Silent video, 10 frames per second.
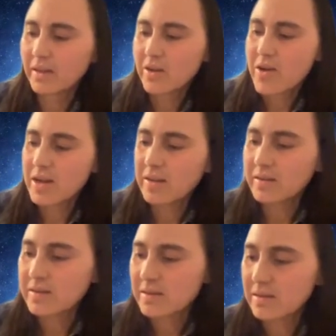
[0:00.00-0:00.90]
curating
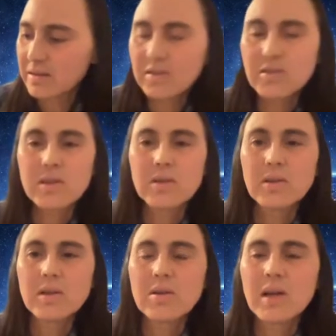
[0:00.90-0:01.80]
this show
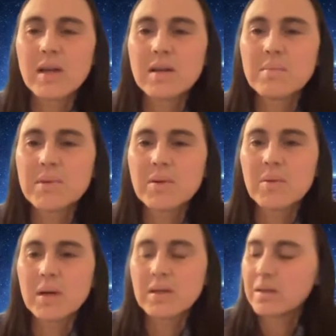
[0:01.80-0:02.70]
at
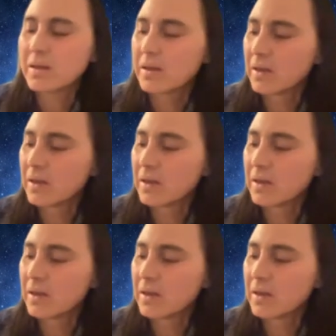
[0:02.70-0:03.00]
okno.one.